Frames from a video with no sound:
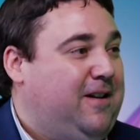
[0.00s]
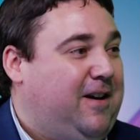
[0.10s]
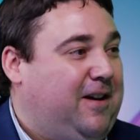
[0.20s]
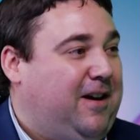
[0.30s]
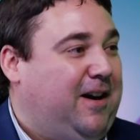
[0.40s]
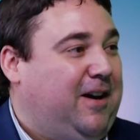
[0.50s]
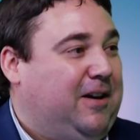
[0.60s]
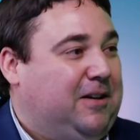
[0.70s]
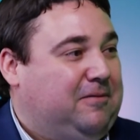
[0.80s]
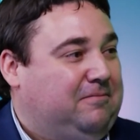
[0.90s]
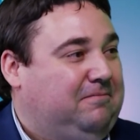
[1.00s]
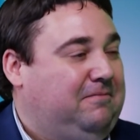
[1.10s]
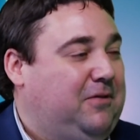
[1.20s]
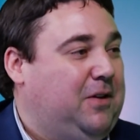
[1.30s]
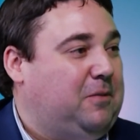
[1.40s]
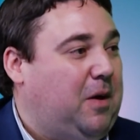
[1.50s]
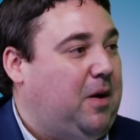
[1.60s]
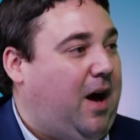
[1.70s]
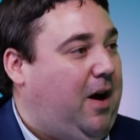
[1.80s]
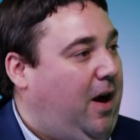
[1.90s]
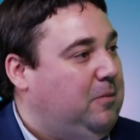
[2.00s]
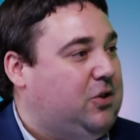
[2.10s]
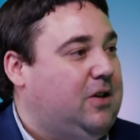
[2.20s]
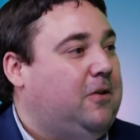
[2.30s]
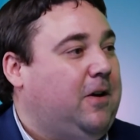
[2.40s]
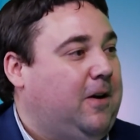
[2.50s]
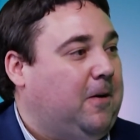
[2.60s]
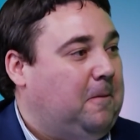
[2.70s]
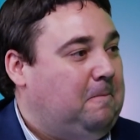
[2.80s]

I'm still here.